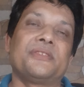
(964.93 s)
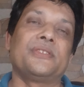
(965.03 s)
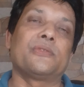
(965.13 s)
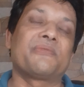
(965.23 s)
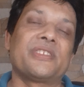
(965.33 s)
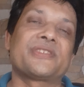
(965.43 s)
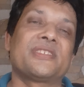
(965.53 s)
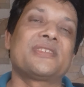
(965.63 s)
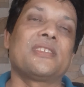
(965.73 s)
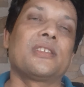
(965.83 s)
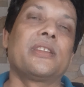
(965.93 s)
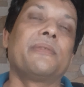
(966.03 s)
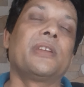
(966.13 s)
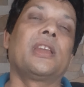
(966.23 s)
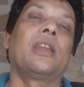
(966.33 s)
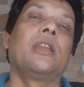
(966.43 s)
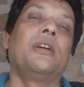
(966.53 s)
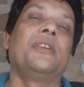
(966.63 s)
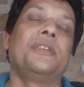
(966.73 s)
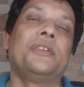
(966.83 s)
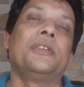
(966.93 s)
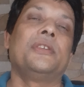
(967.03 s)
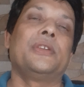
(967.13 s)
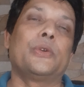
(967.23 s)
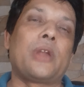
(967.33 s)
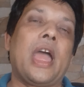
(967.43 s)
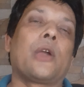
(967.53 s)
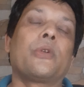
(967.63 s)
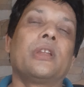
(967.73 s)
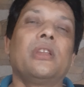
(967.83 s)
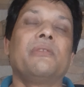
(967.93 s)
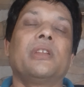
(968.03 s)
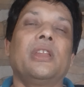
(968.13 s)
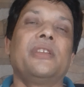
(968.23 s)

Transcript: Your frustration level, your agony level,